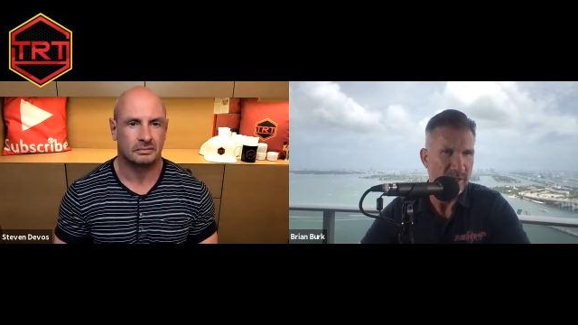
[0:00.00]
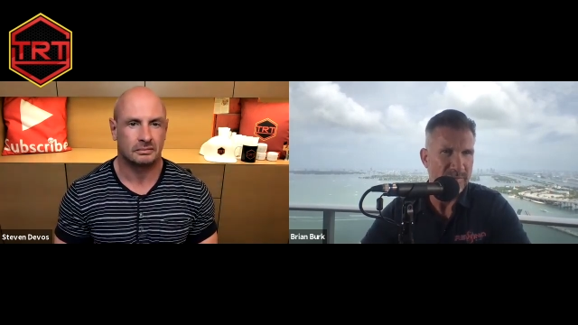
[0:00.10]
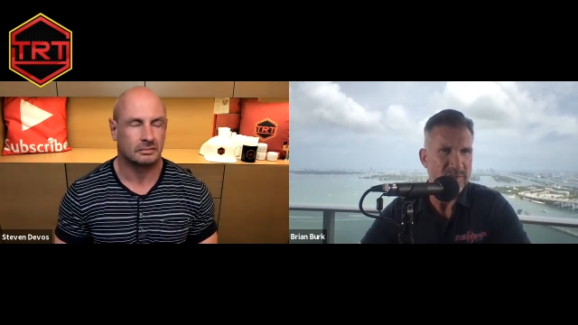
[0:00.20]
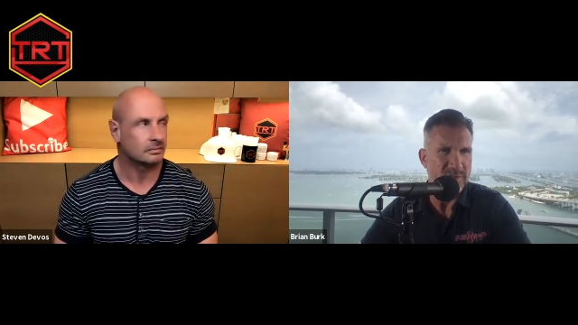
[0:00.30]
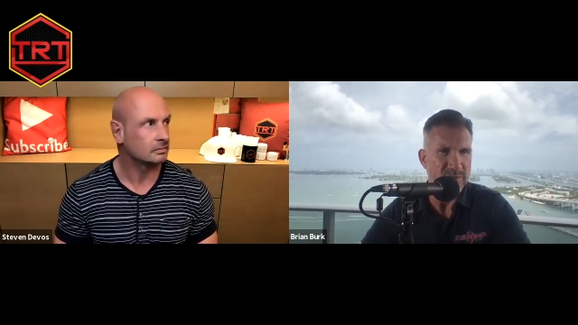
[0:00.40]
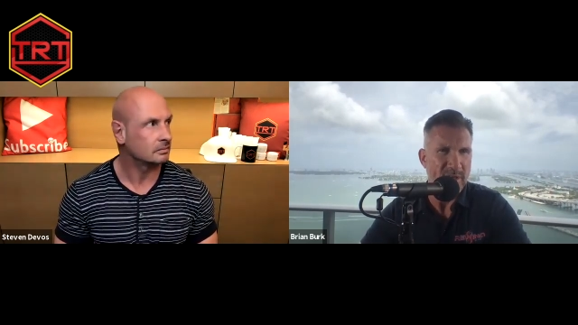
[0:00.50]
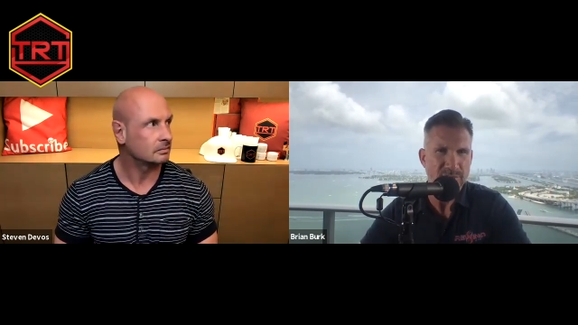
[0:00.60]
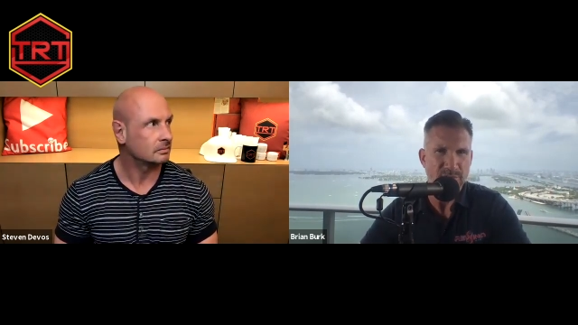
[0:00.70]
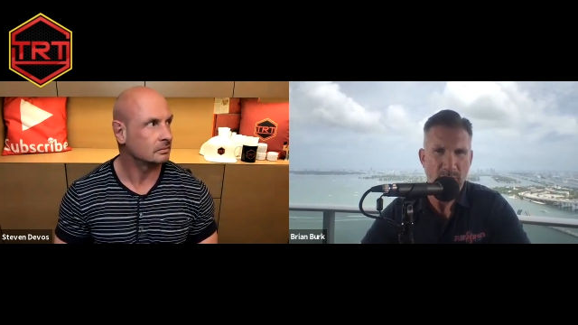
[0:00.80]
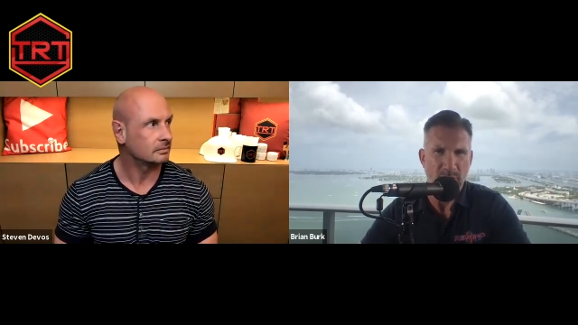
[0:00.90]
Speaker 1: of the
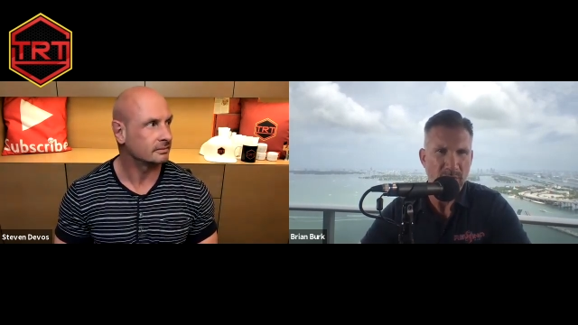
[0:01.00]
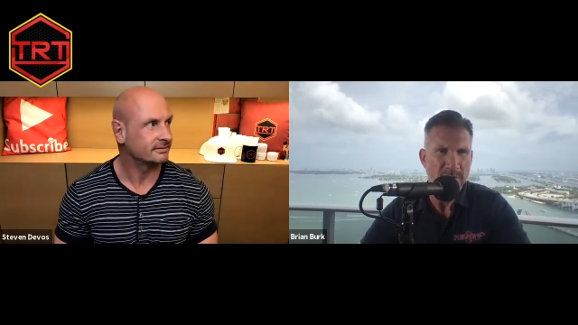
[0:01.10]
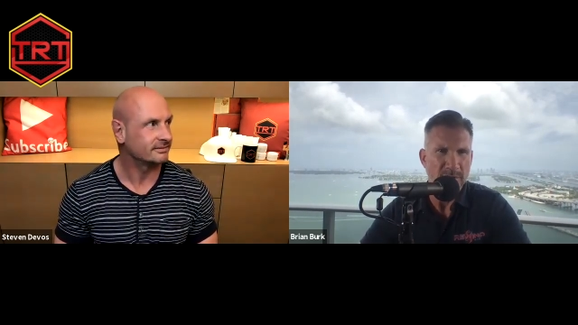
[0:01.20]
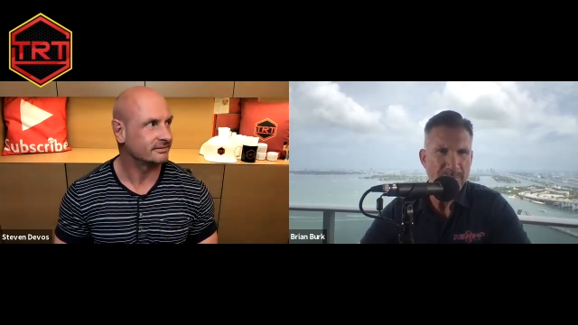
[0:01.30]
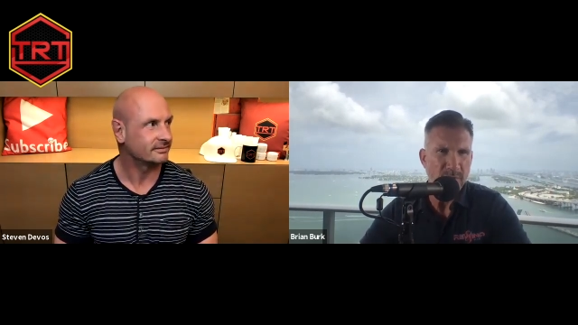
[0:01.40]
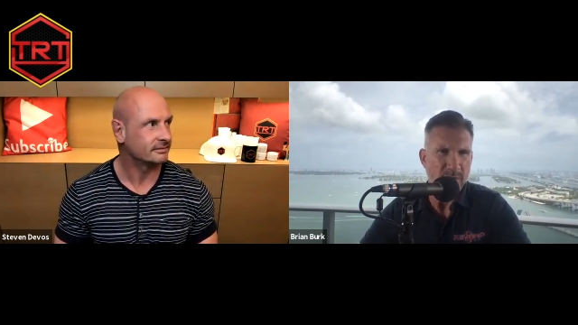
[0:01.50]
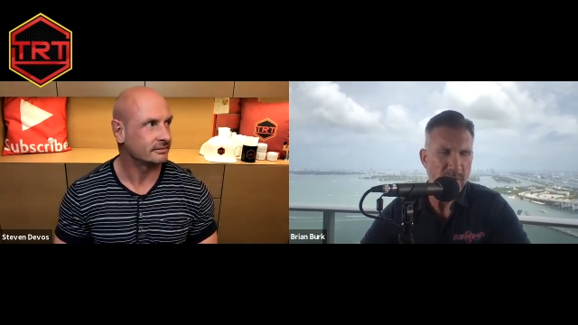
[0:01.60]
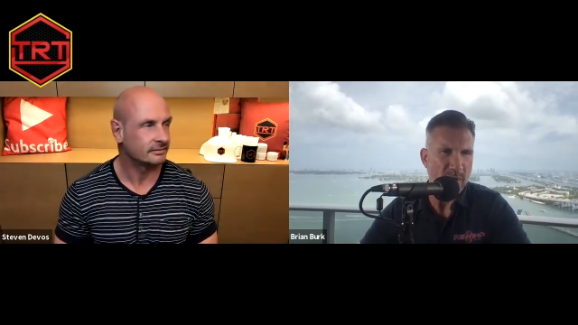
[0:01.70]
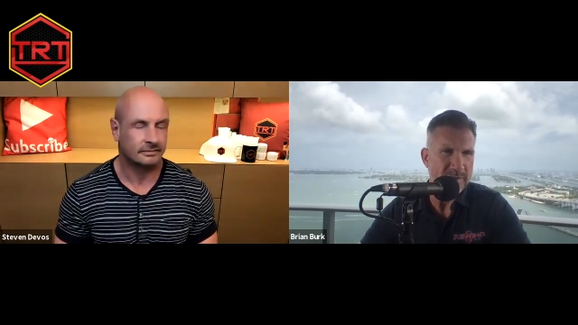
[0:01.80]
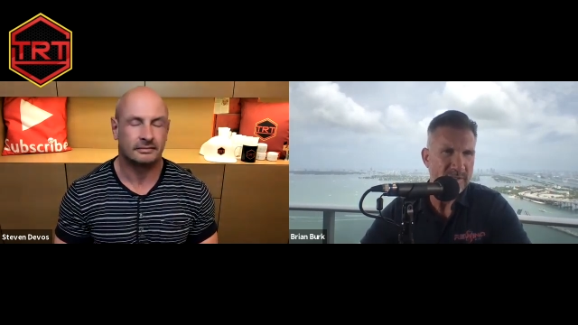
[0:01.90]
testosterone you
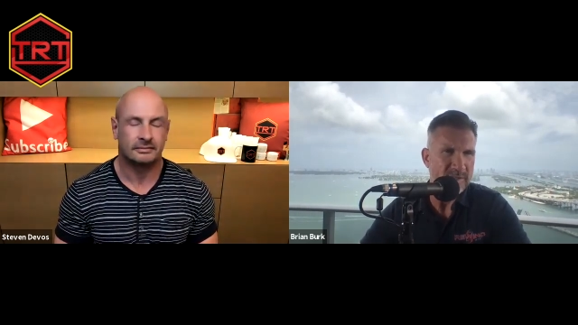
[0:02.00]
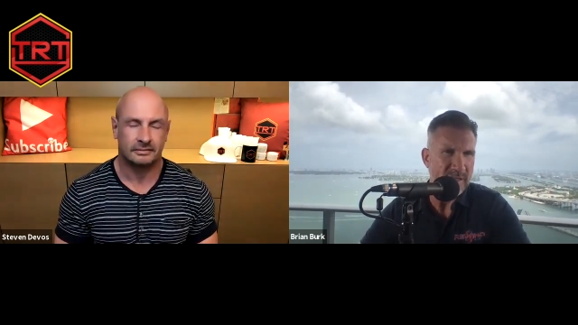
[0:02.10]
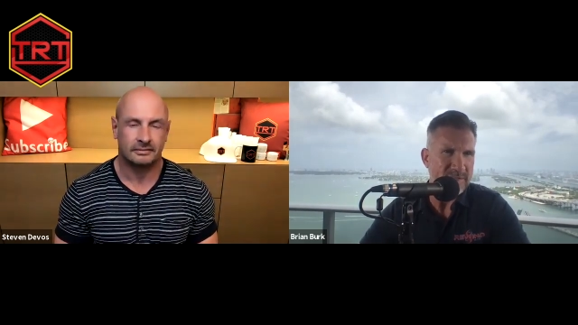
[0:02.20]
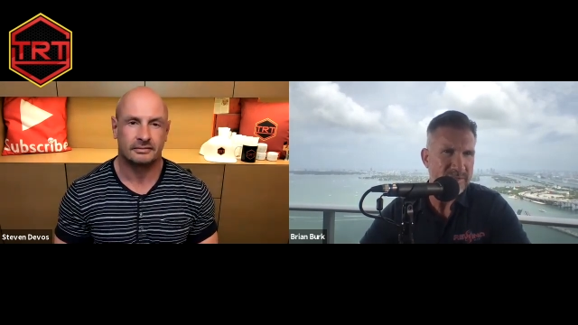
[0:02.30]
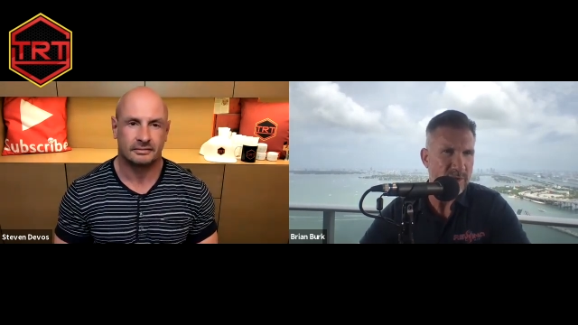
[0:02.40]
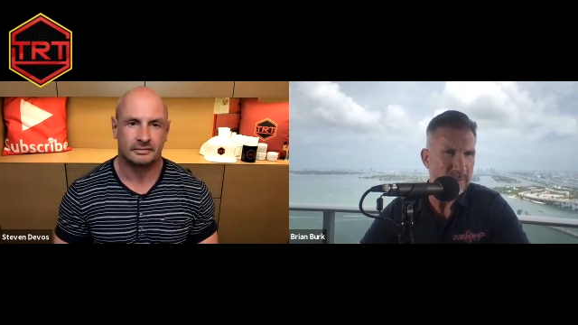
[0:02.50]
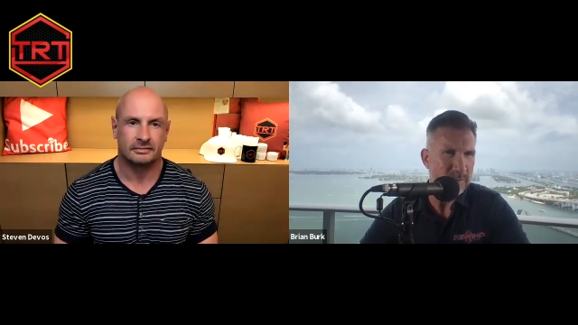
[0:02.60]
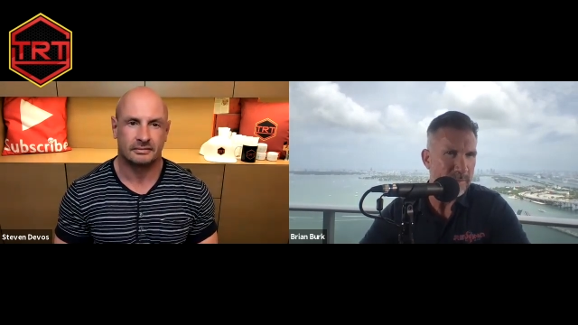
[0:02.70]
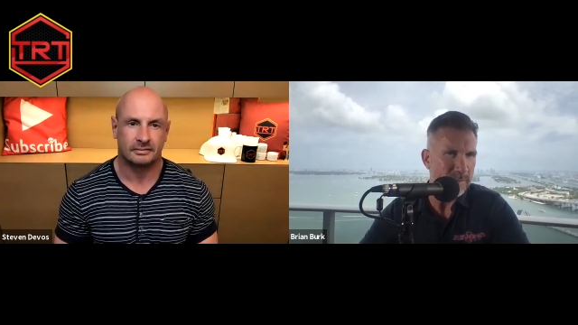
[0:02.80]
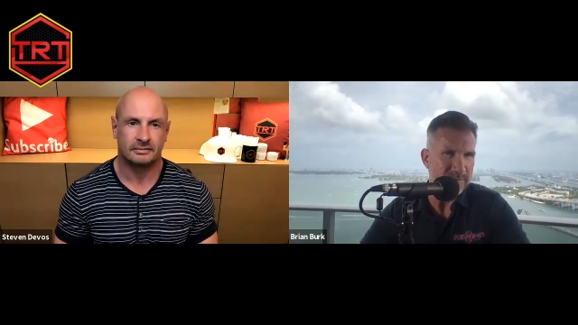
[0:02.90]
know i think that that's
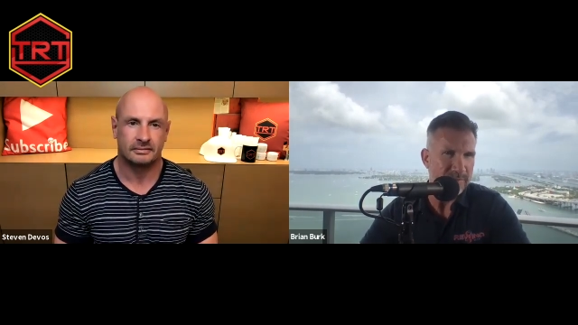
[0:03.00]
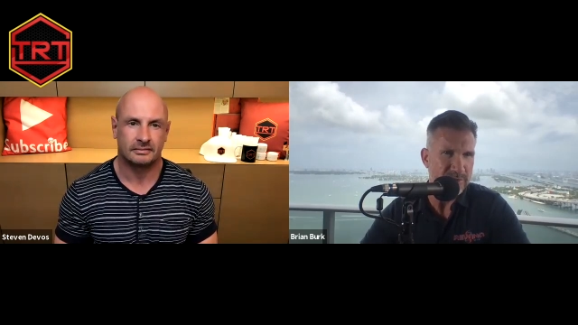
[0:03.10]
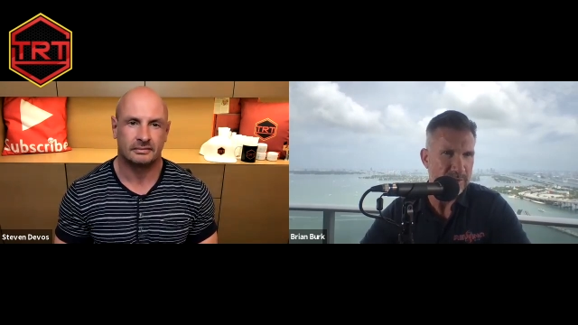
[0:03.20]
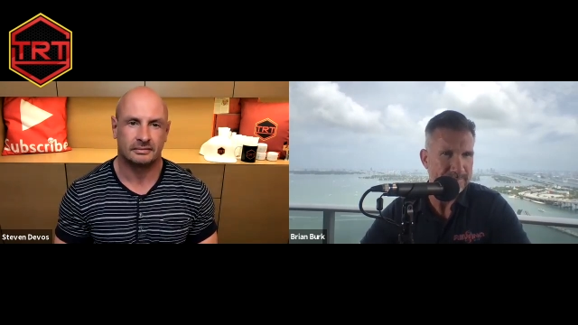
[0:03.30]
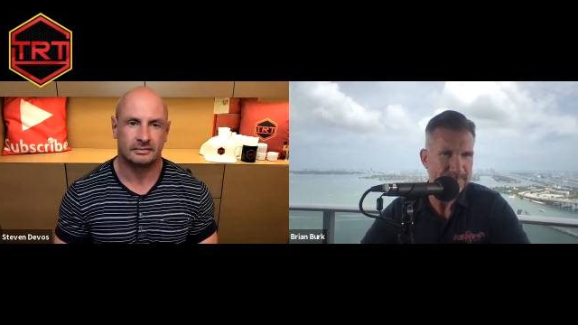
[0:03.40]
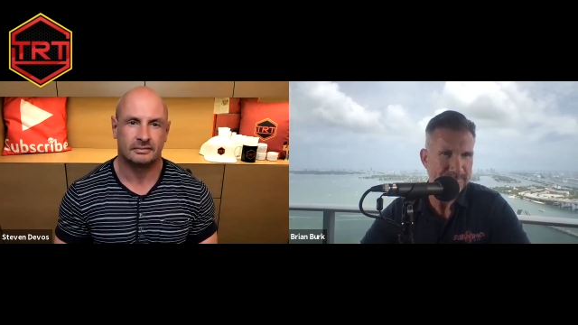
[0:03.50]
incredibly beneficial